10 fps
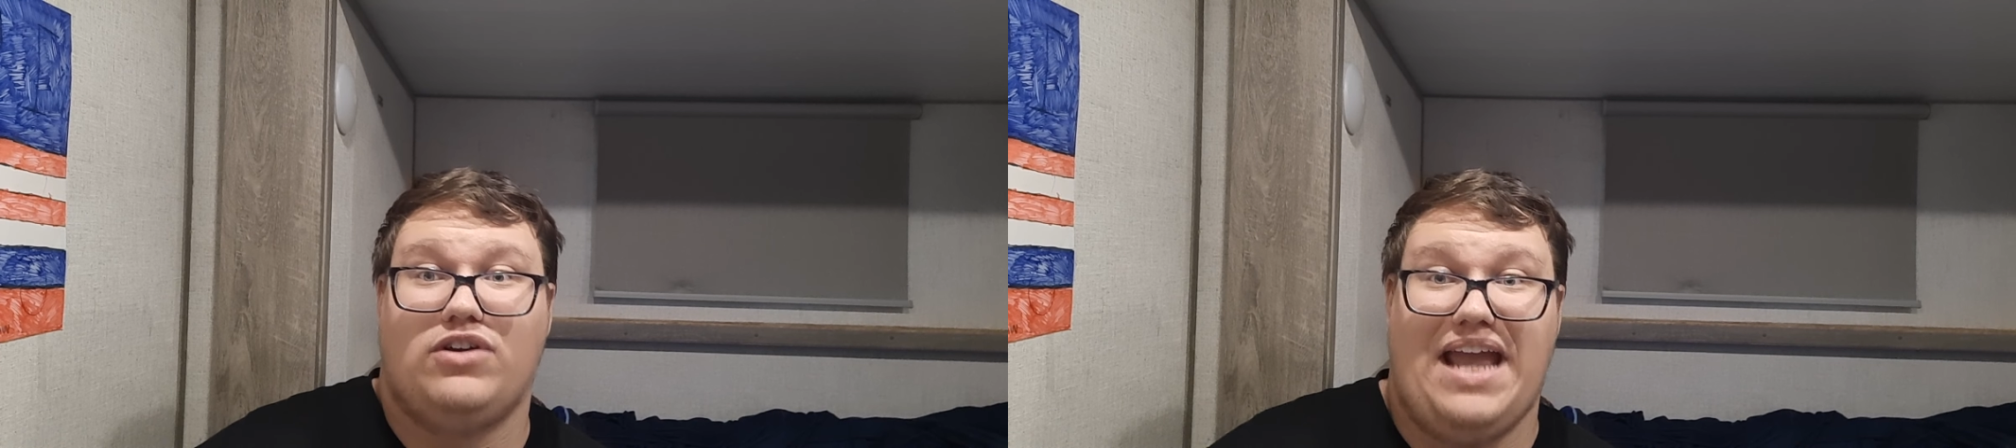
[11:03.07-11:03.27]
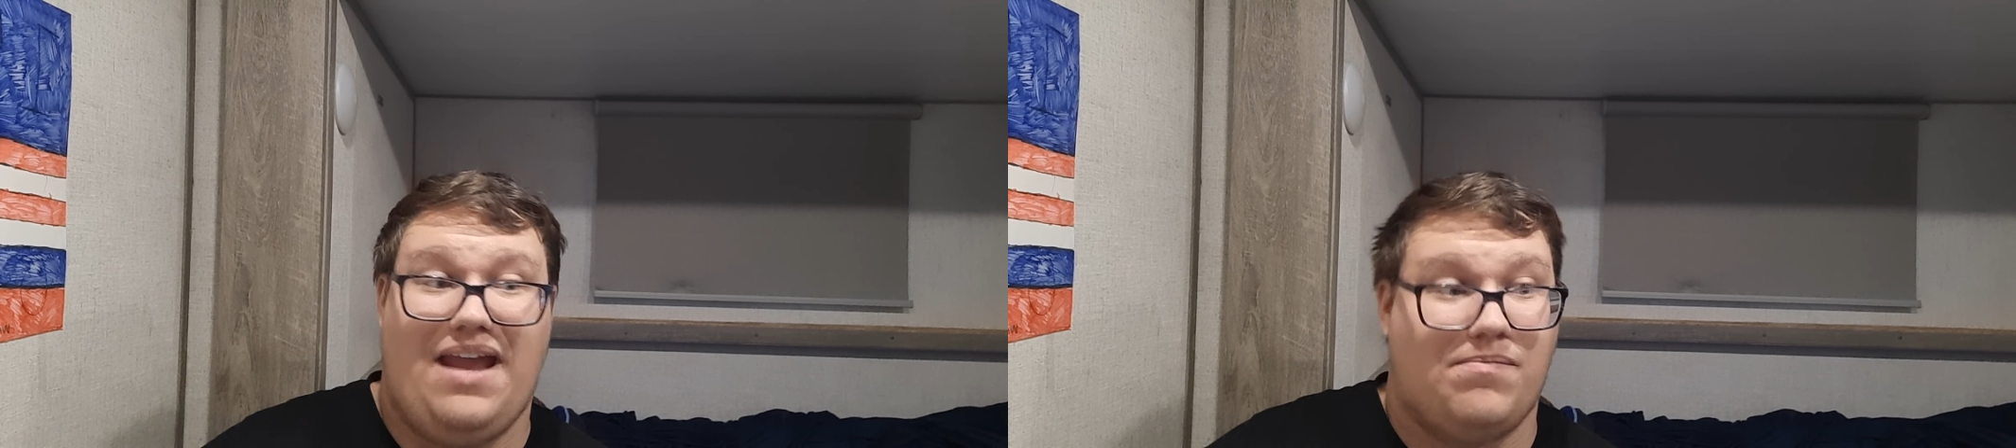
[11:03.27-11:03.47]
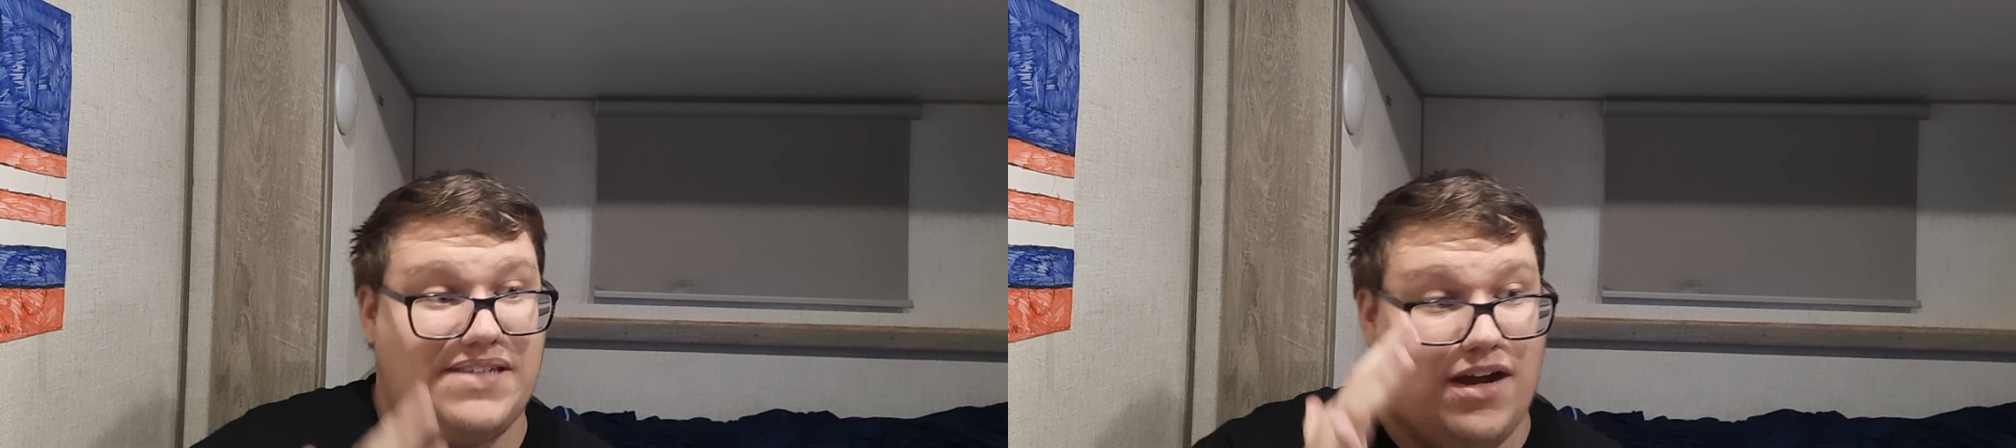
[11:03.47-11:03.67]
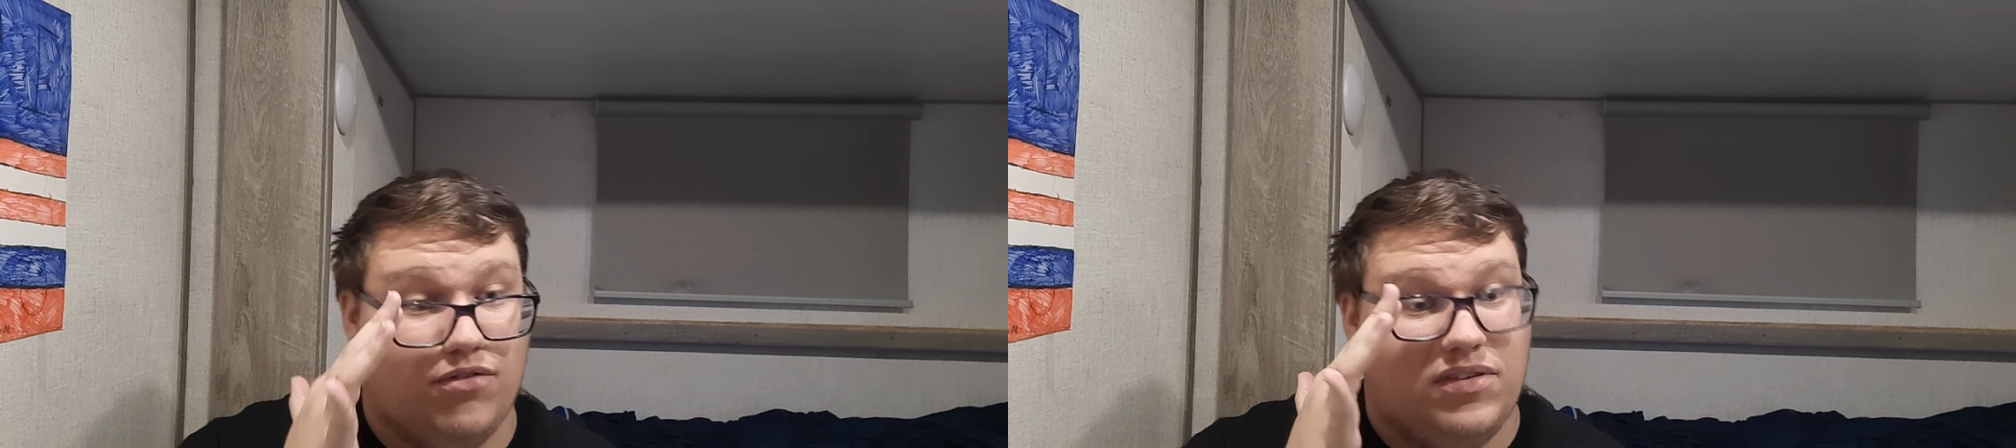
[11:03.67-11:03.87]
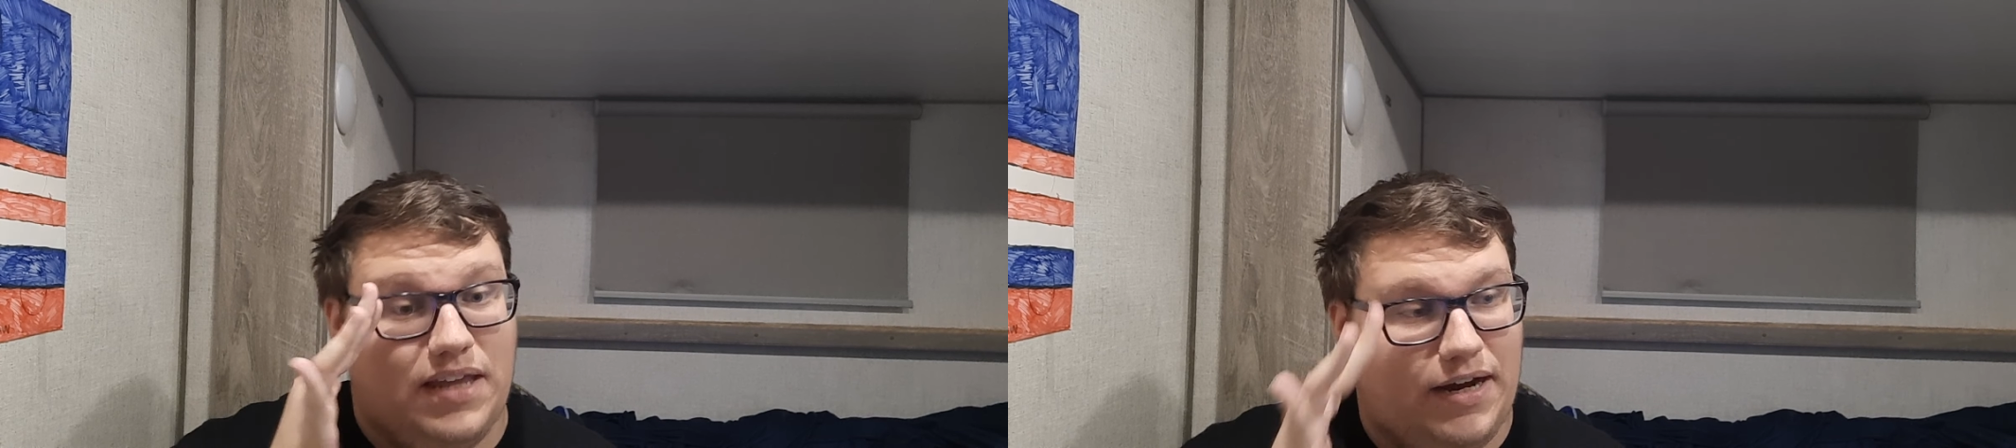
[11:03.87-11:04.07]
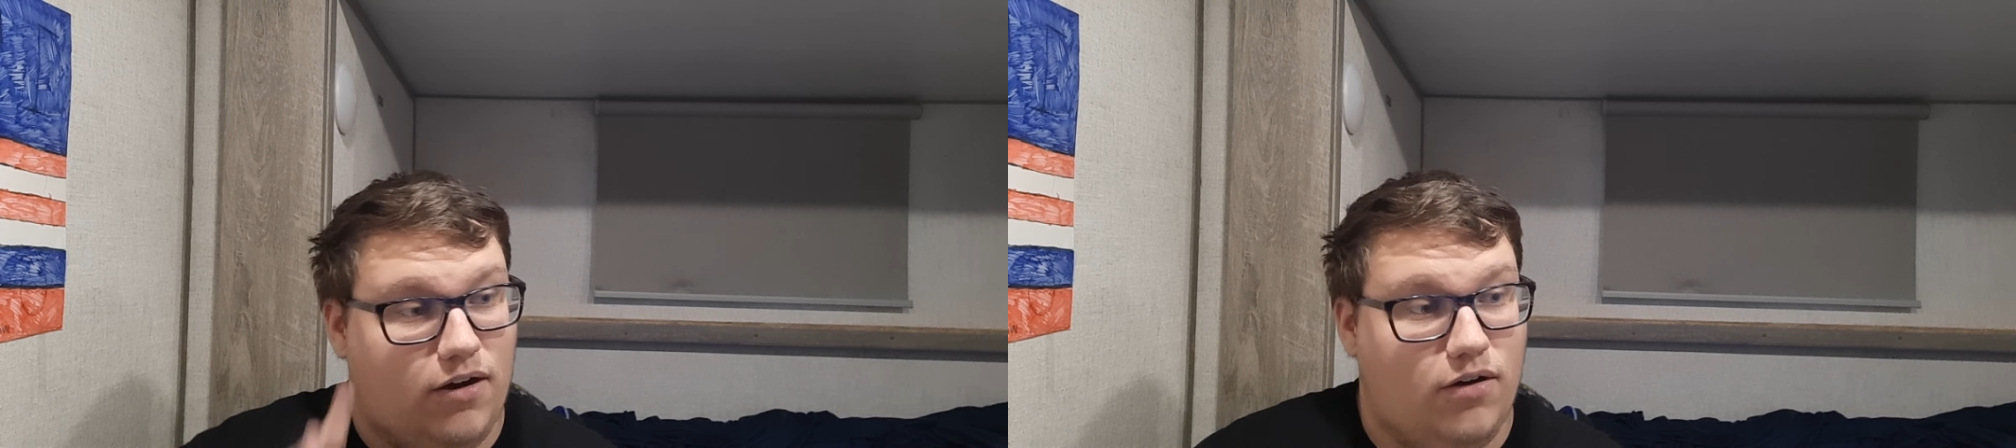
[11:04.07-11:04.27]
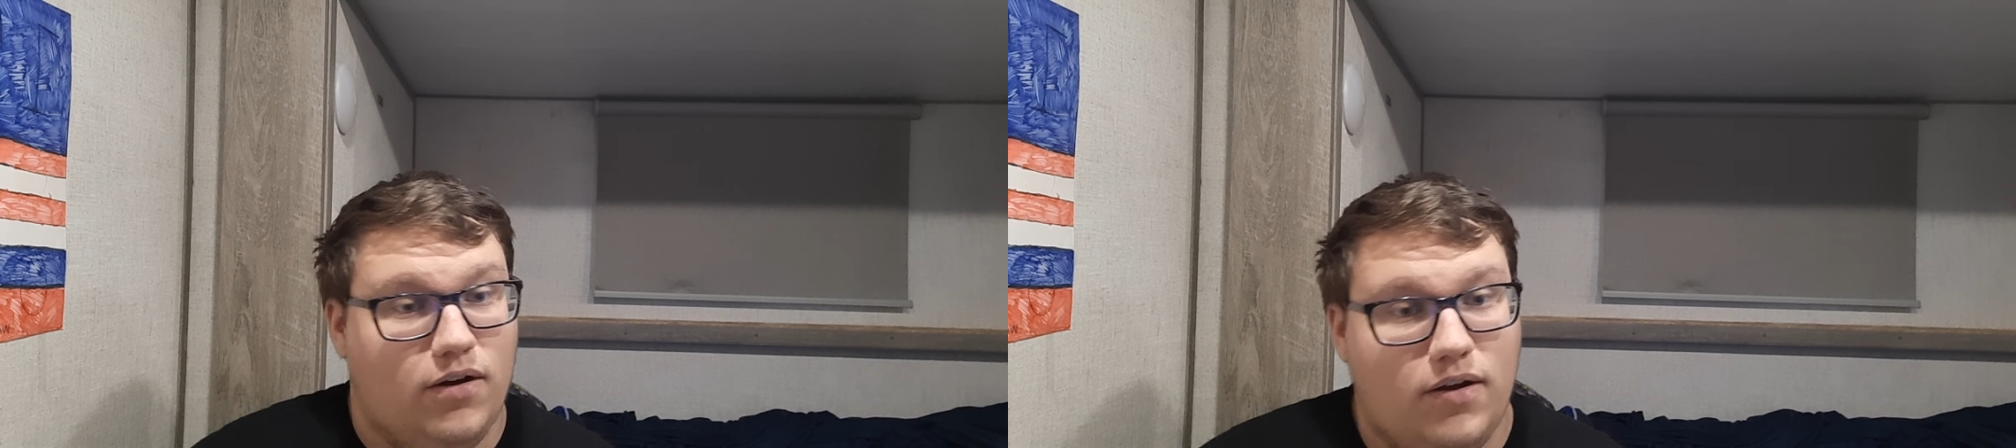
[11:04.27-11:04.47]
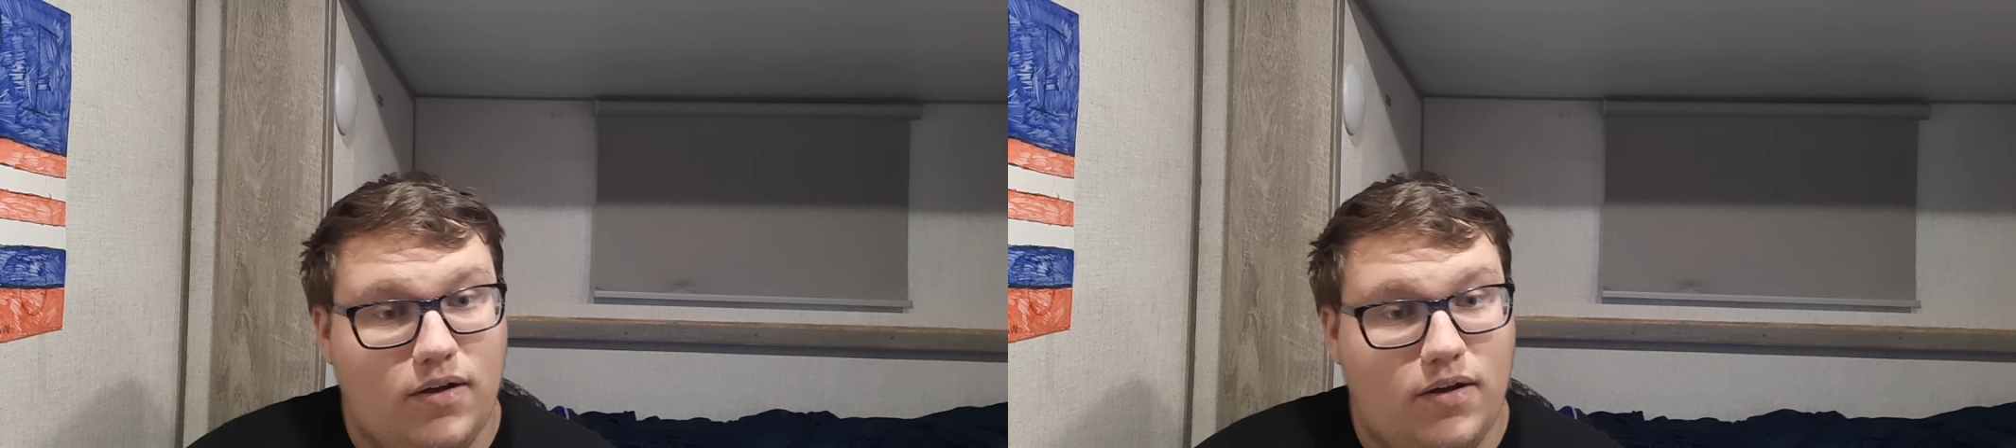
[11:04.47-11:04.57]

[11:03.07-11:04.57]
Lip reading: games out there.